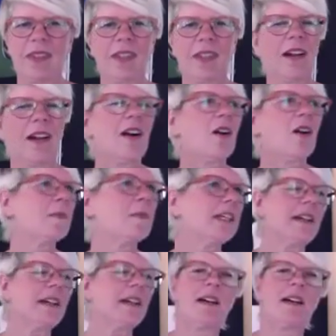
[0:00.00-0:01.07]
Oh my
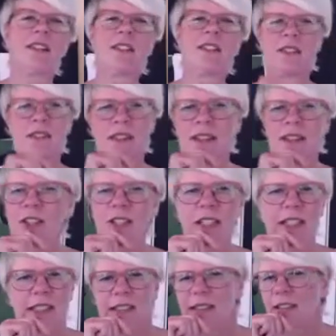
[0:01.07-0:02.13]
gosh. That's
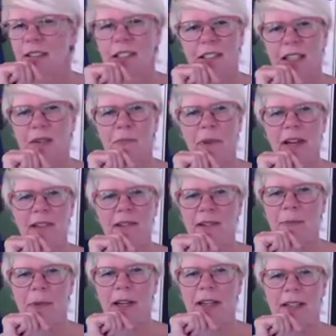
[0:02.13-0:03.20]
just looking better
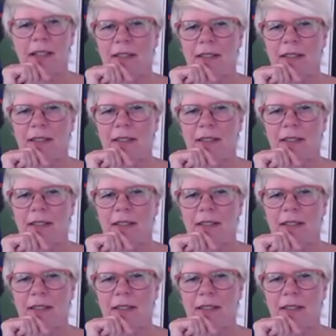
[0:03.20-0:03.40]
and better.